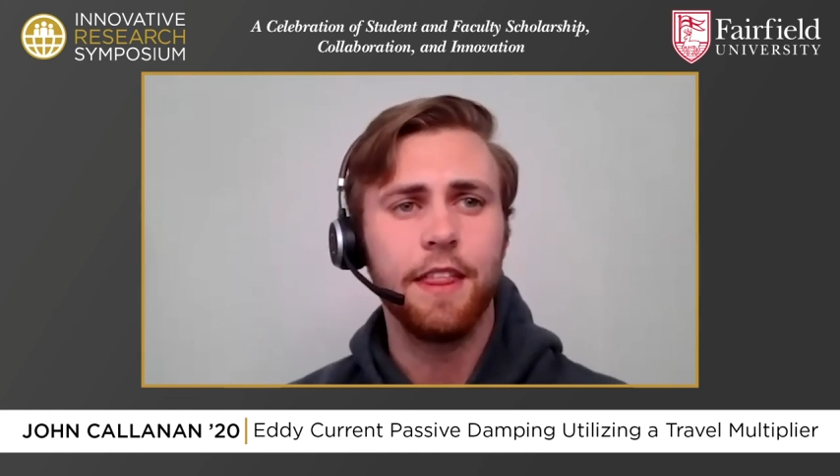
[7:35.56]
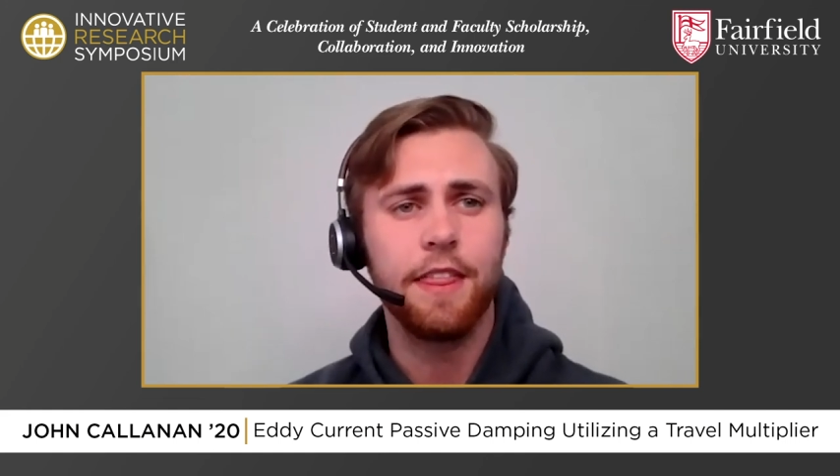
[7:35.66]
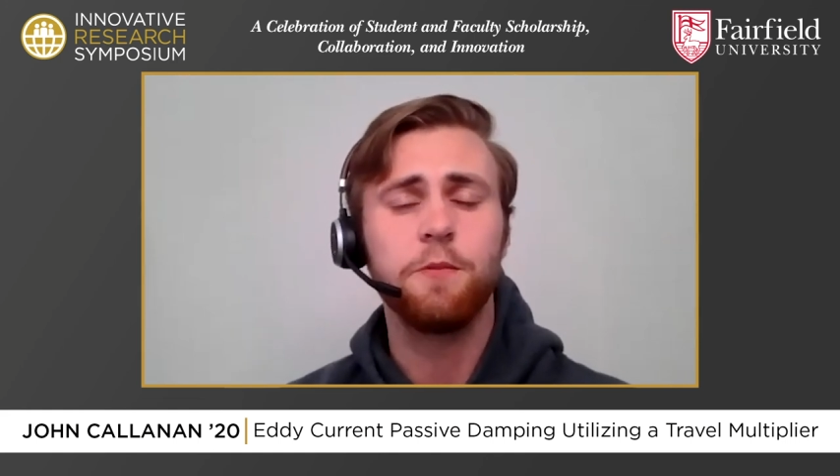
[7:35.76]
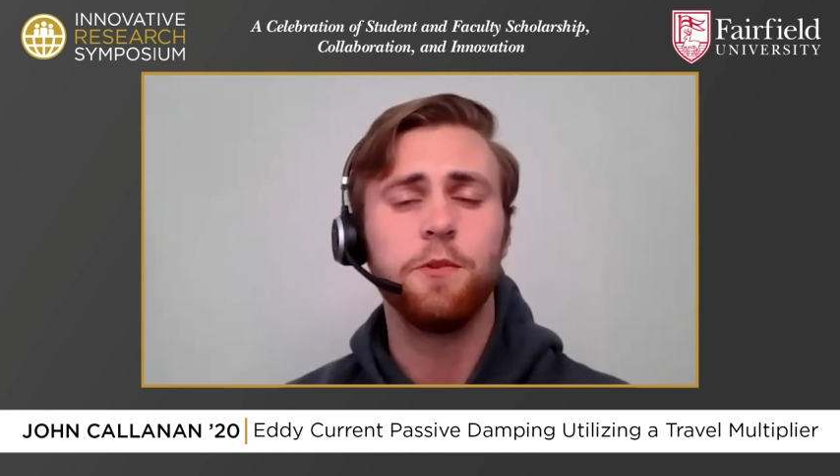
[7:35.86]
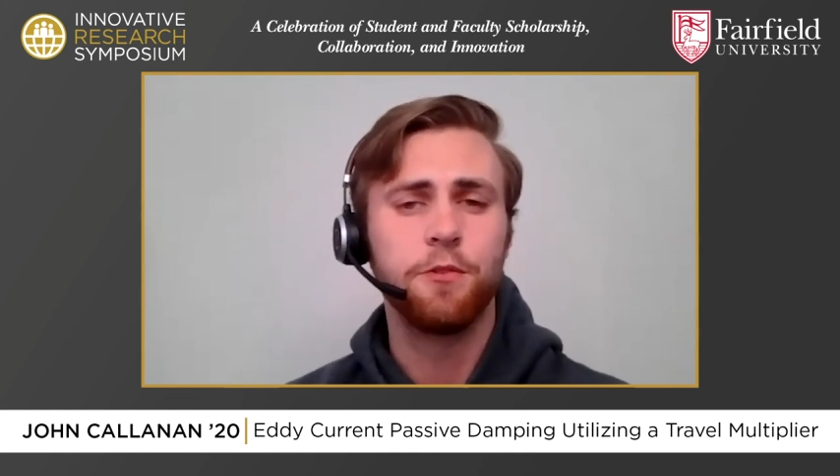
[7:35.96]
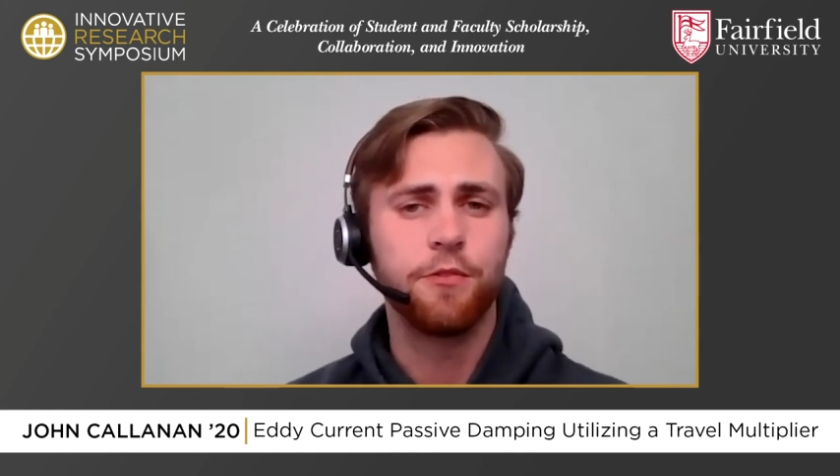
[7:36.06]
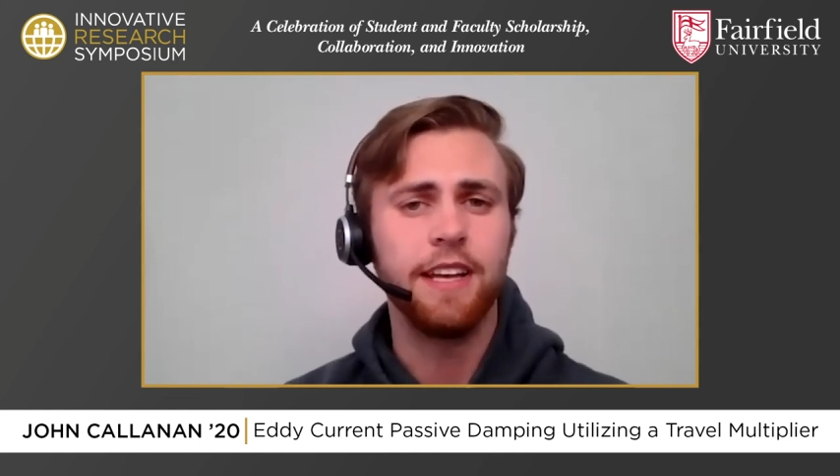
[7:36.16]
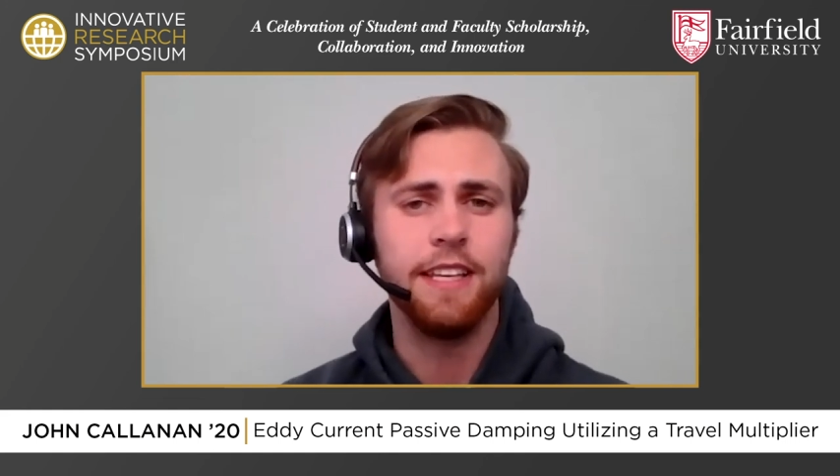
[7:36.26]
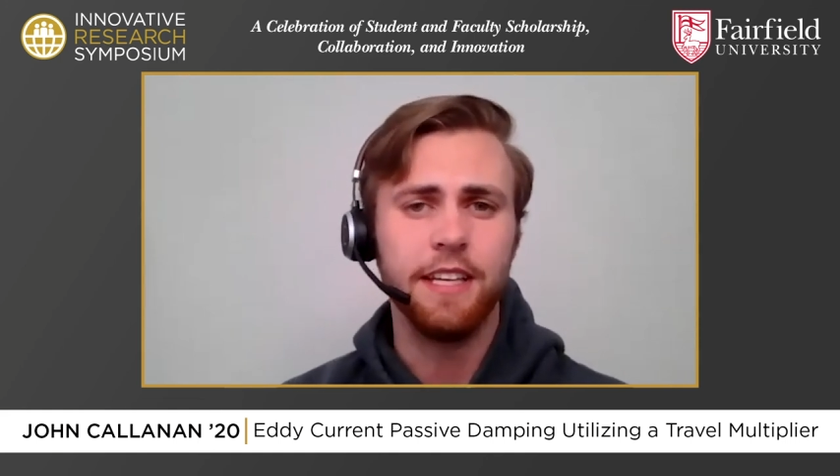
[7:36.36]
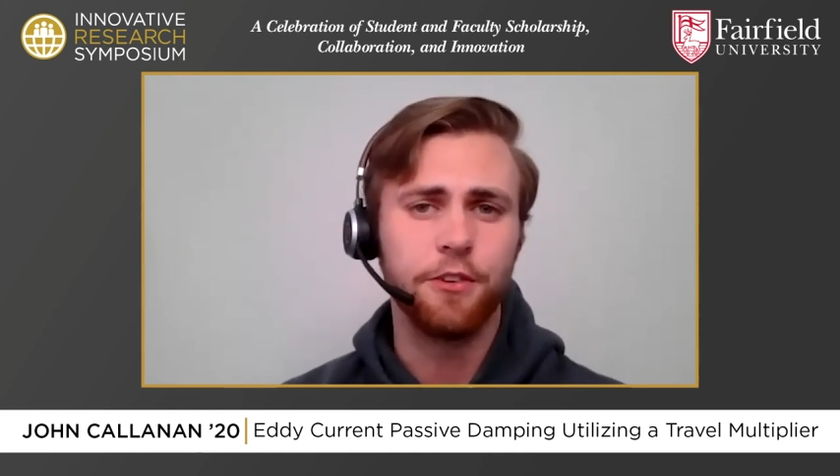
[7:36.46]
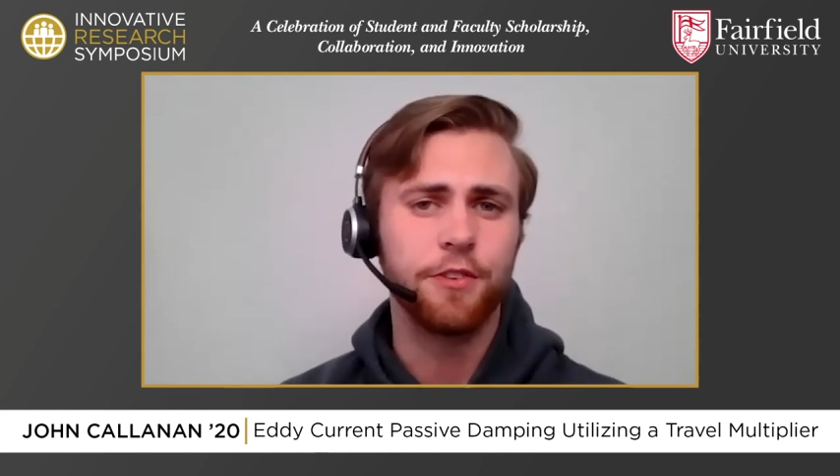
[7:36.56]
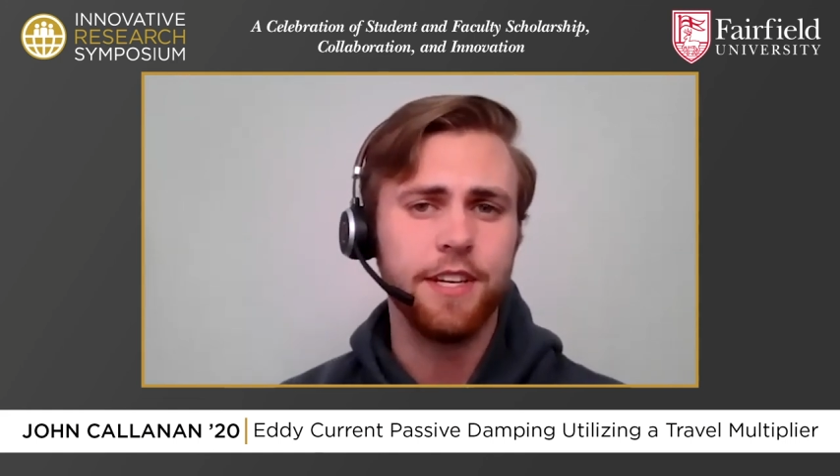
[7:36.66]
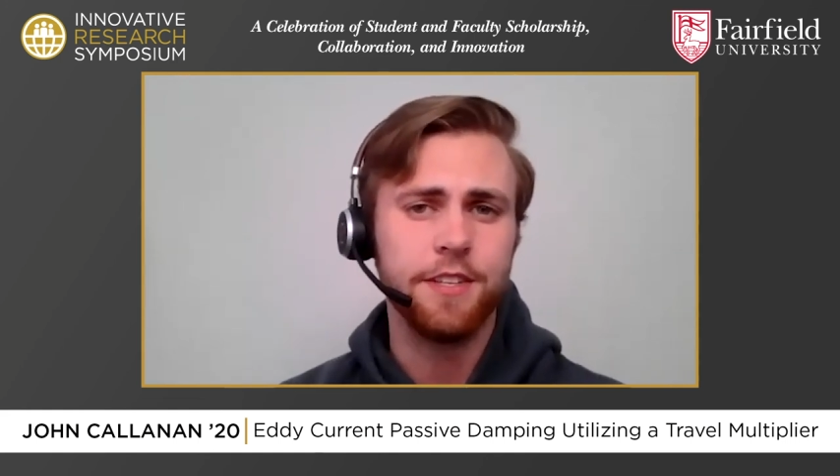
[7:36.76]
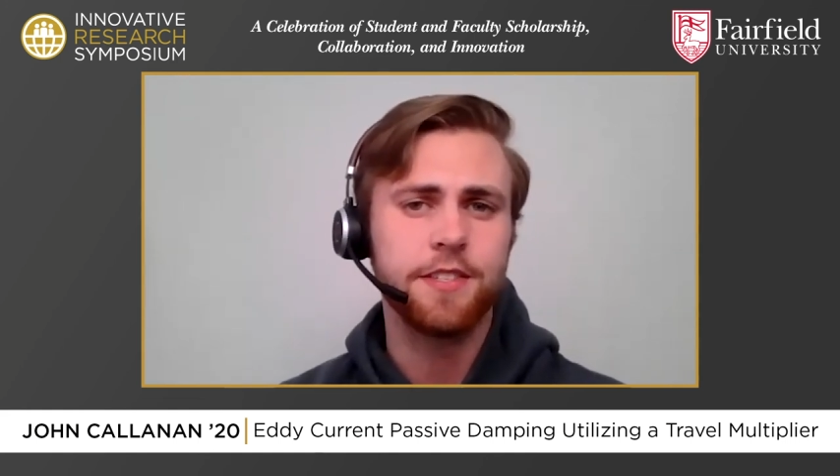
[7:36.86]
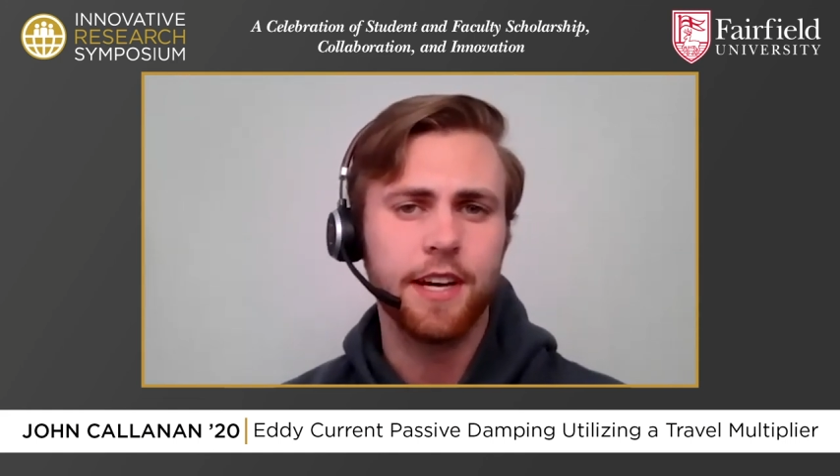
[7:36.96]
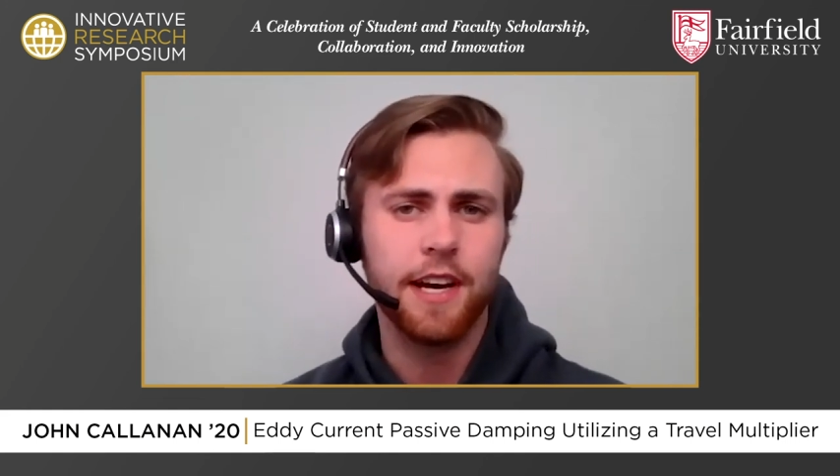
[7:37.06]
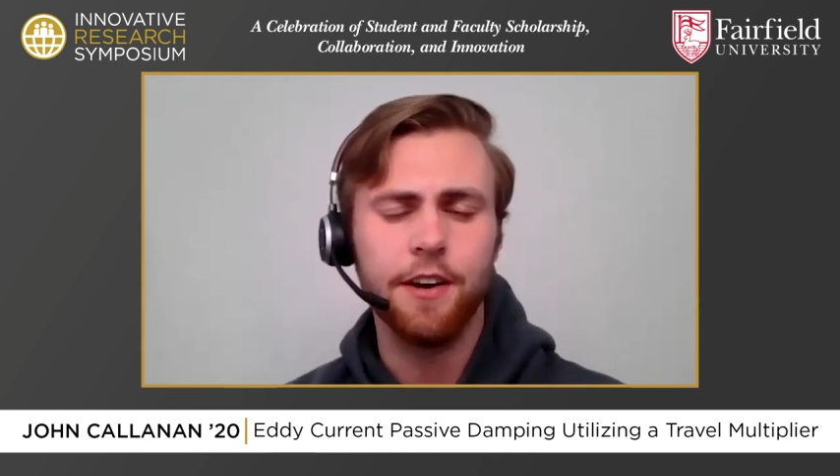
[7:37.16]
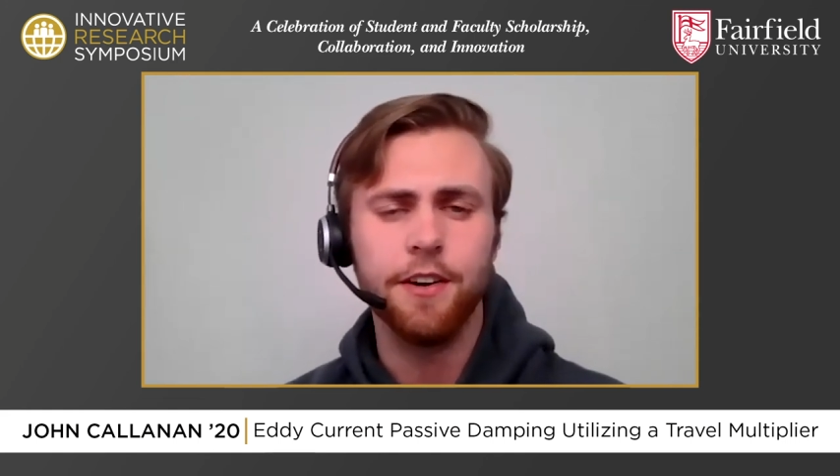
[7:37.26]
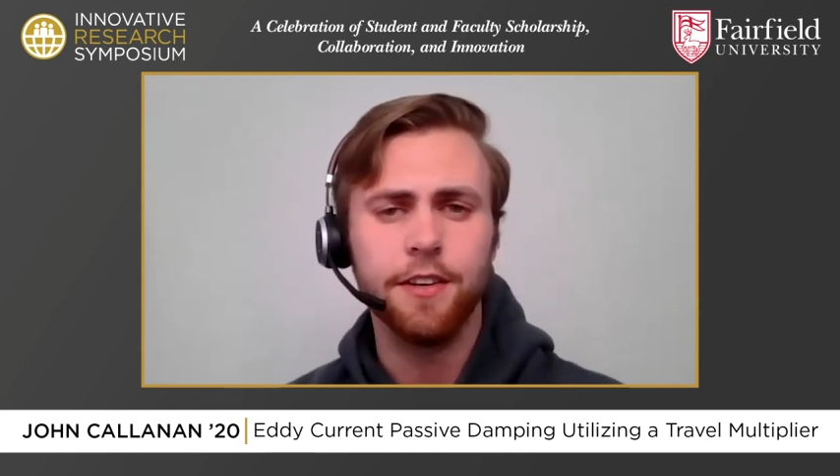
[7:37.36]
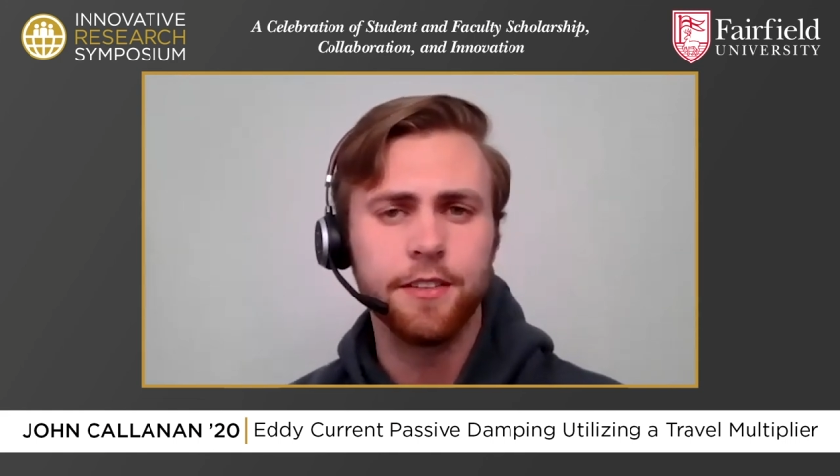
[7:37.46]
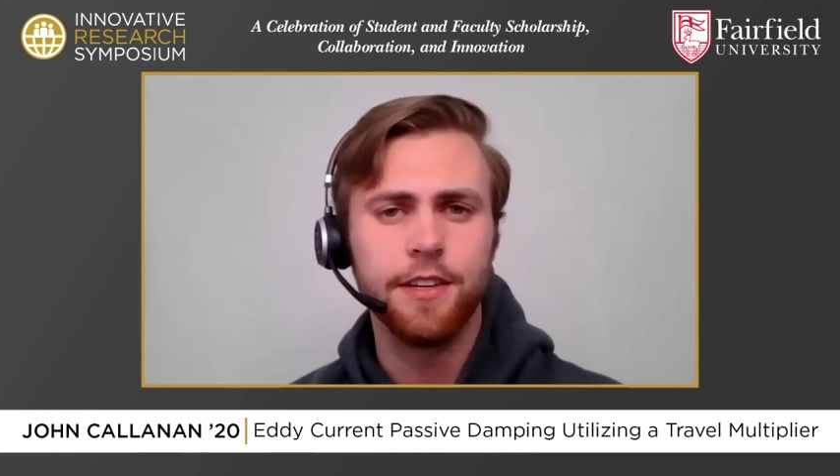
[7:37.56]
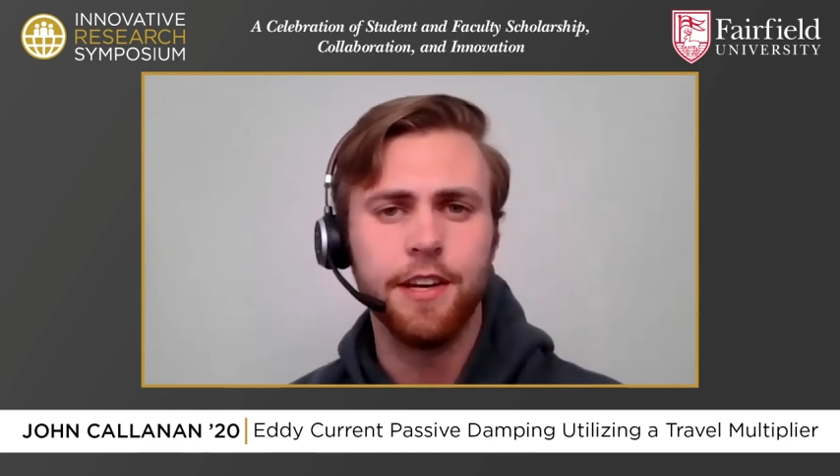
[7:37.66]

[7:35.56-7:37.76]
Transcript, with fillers: think will greatly increase our